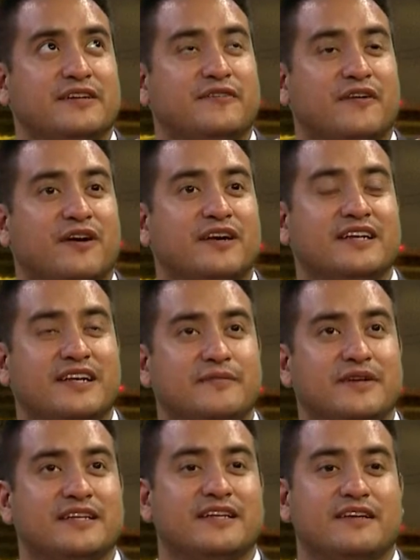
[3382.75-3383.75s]
have heard it. I
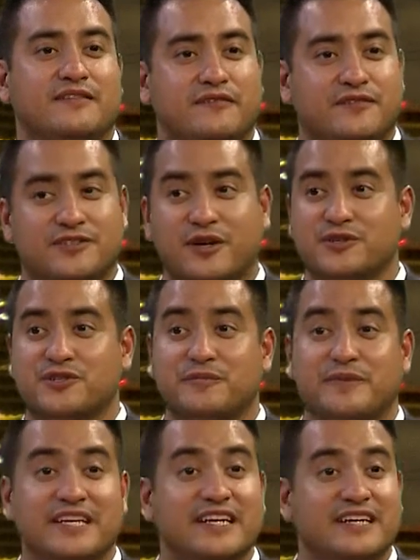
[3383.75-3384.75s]
mean, social
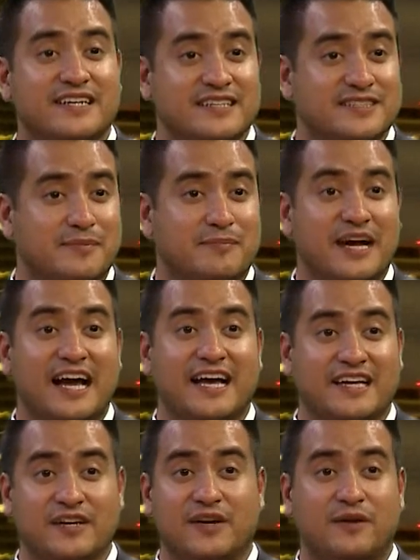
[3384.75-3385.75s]
media is a bad,
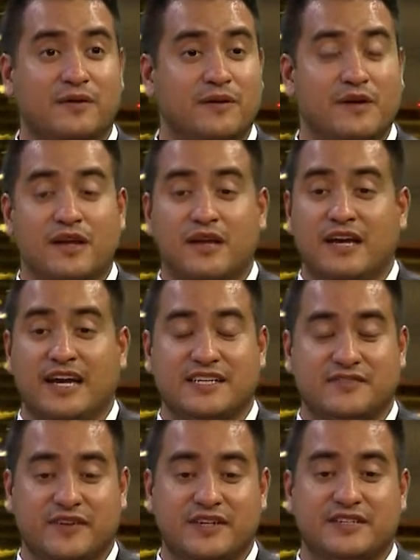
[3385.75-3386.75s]
you know, it's
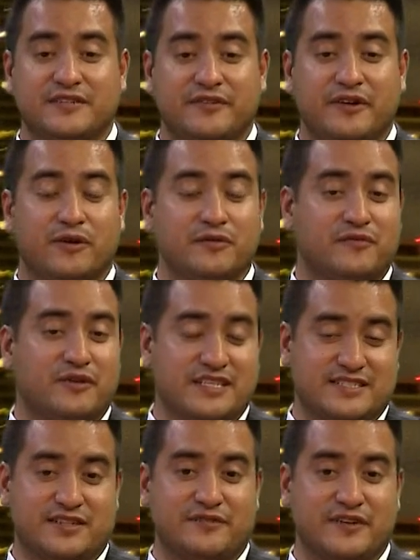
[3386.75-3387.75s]
very difficult for as
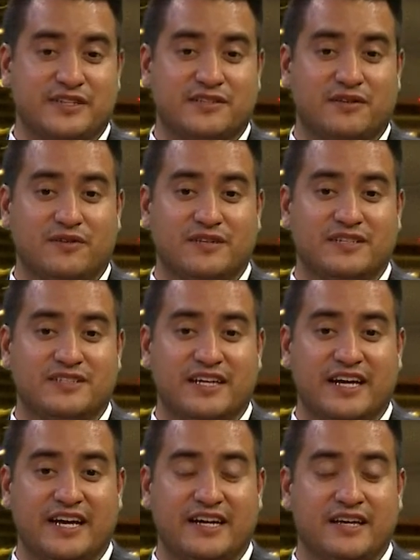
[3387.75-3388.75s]
a defense lawyer to
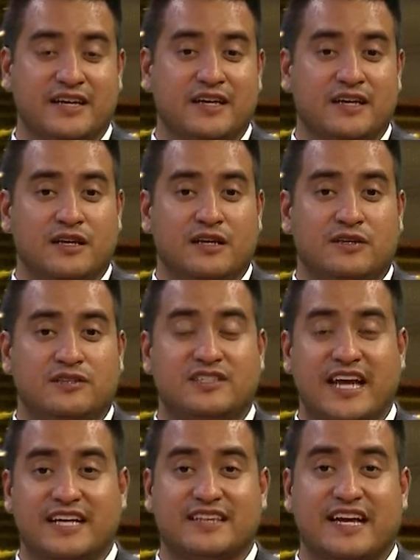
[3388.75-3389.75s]
say,
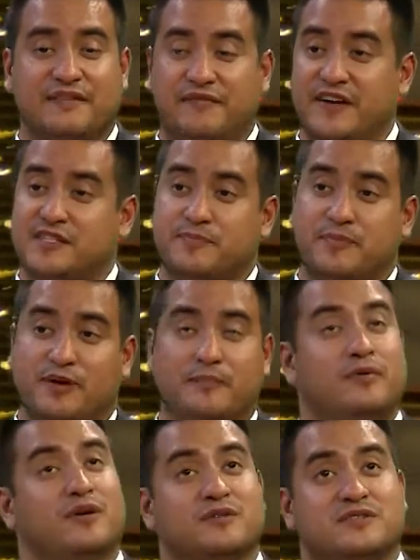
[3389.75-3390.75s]
take that Facebook
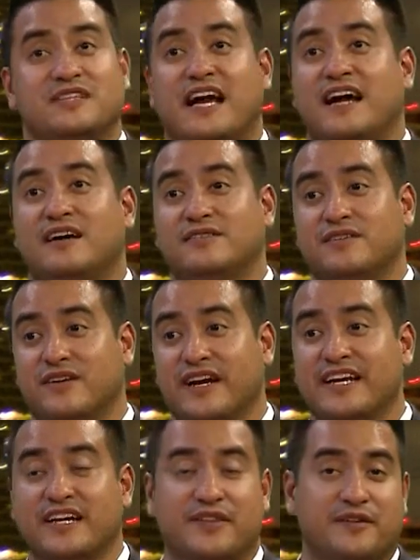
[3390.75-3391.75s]
post down or
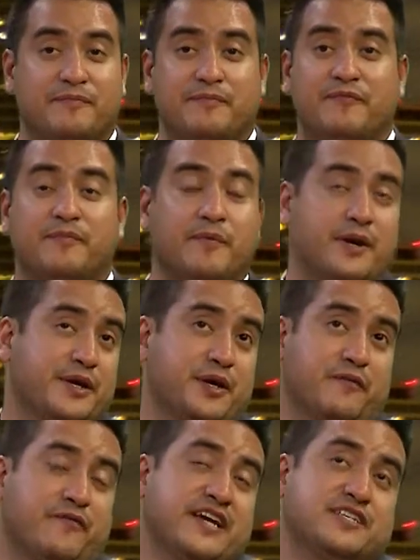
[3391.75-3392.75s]
any other, you know,
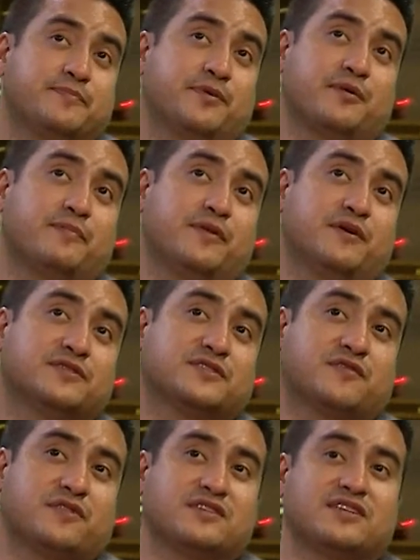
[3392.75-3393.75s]
Facebook post,
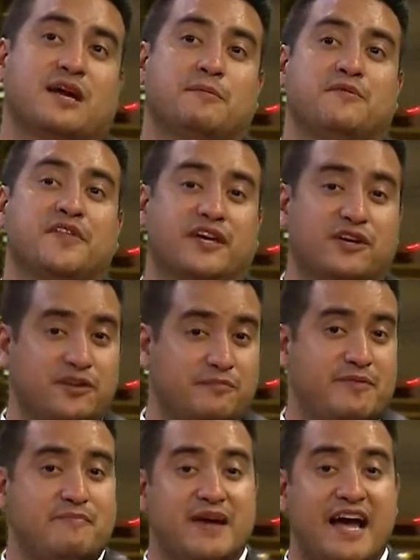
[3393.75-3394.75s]
for example, that could
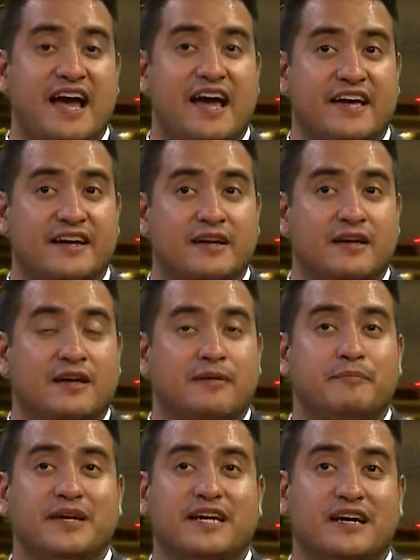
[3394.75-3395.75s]
be bad
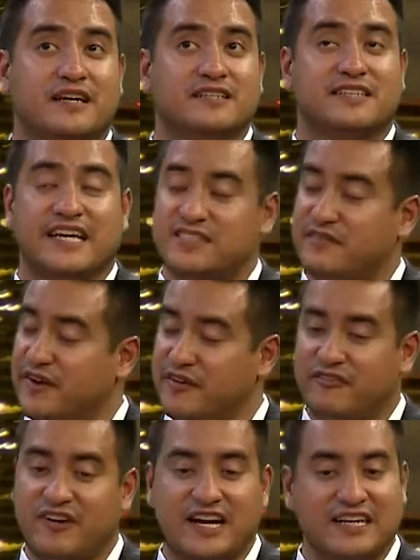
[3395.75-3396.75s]
because it's a very
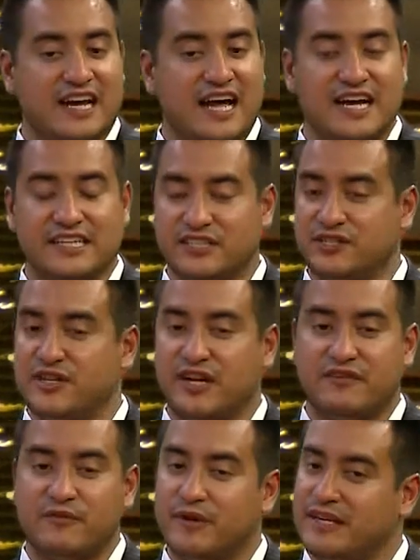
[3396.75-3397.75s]
fine line. You
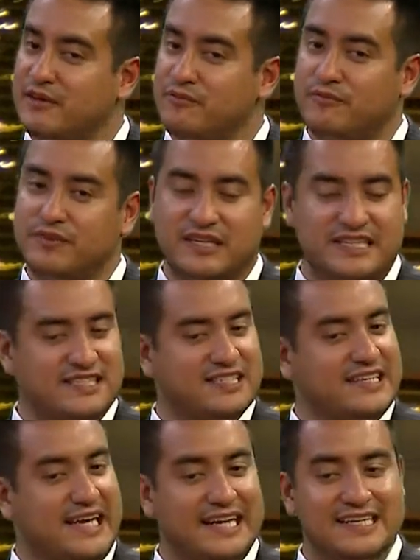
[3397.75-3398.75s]
never really, you,
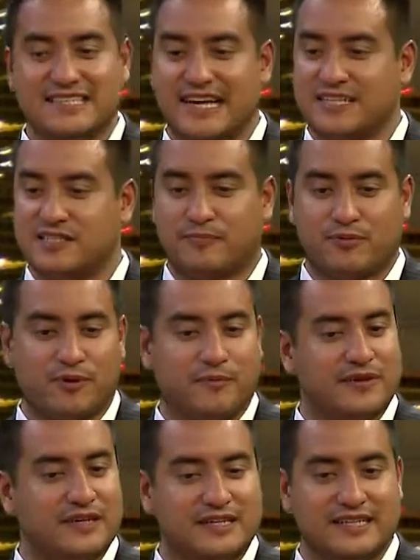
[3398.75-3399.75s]
you got to dance
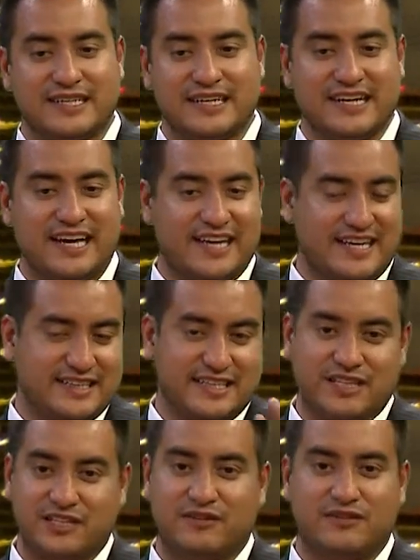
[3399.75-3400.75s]
appropriately. And, and I
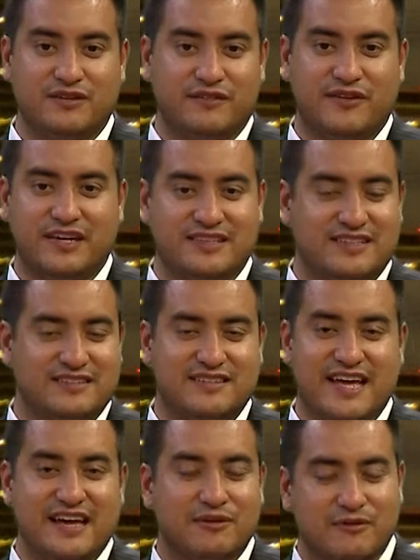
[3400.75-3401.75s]
think you, you've hit the
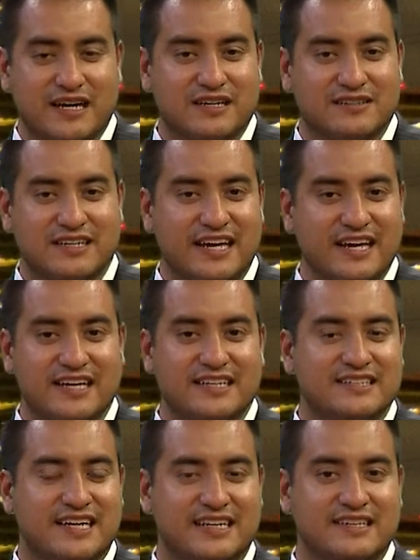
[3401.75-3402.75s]
nail right on the head
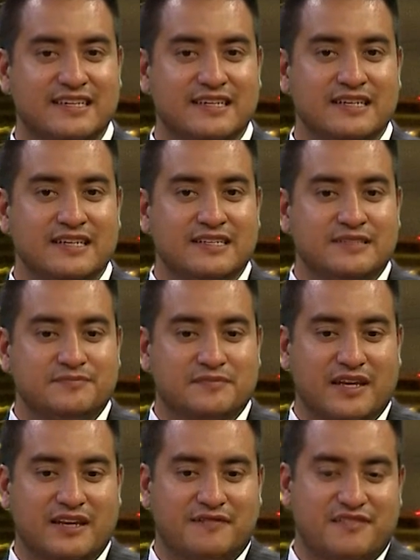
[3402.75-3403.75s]
that
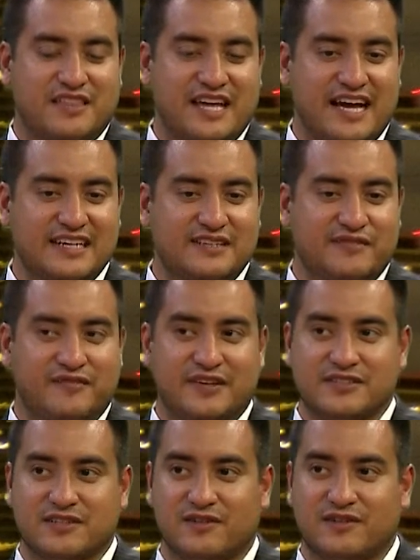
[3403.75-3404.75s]
if that so,
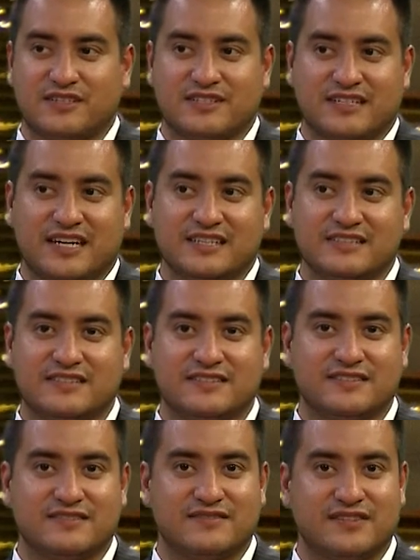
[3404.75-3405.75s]
defense lawyer says,
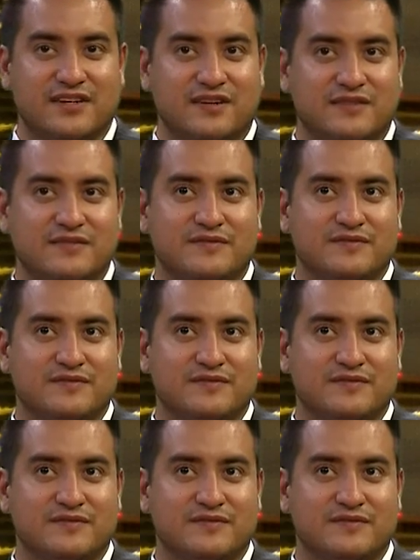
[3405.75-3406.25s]
you know,